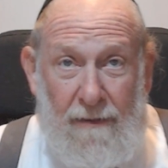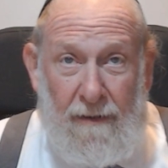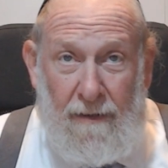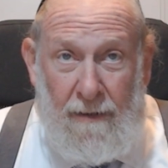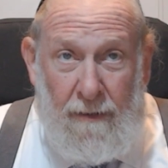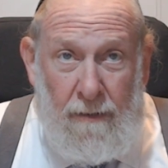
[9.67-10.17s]

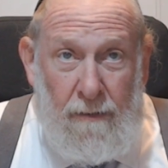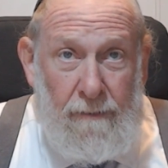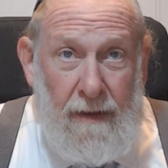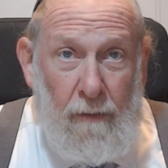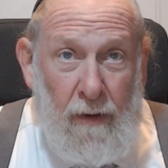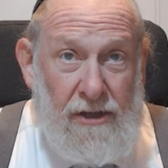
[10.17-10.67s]
I
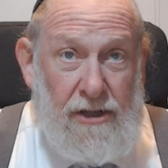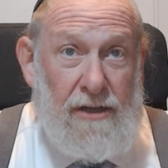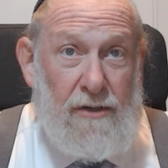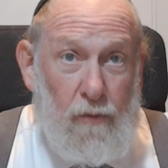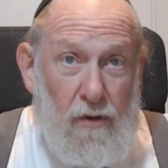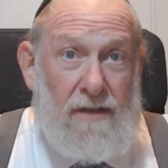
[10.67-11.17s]
want to share
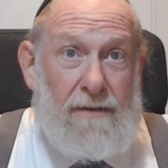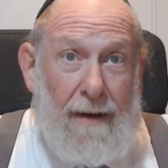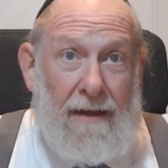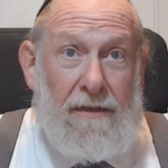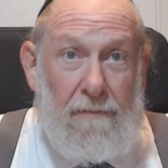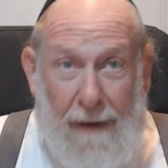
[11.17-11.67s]
some words
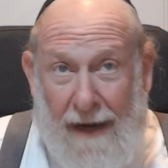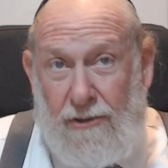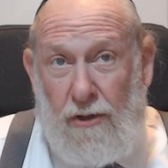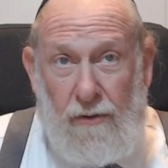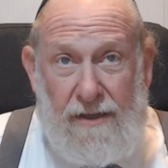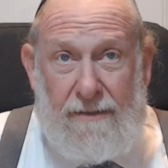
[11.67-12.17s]
about the Parsha and
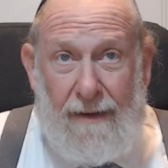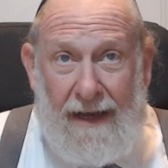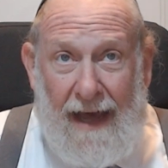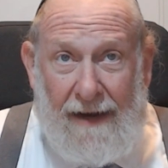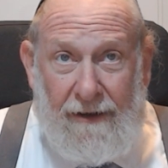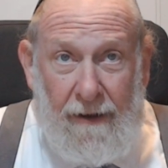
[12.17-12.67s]
also about
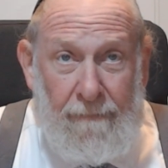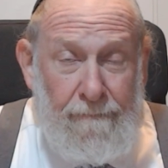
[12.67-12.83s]
Chanukkah.